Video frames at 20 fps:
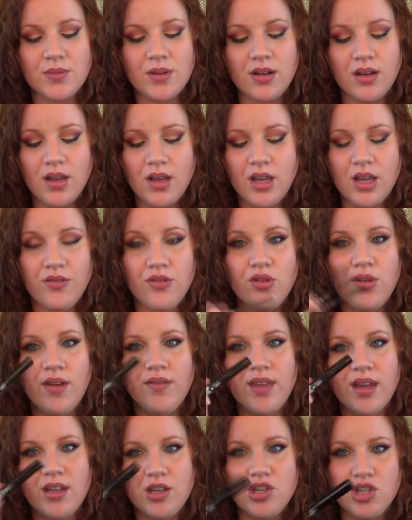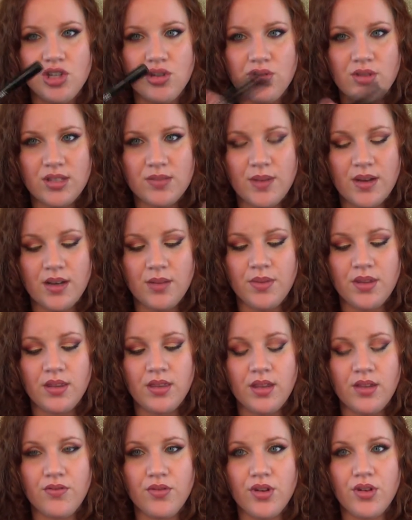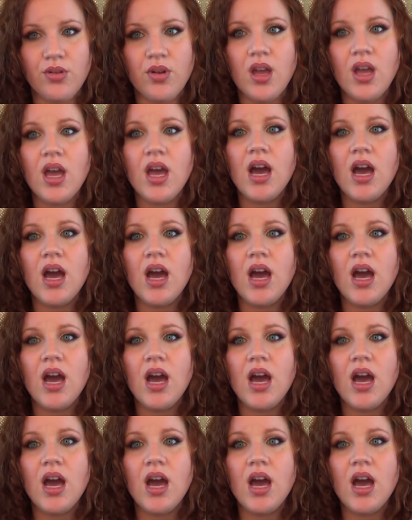But if you have that issue, this might not be the thing for you.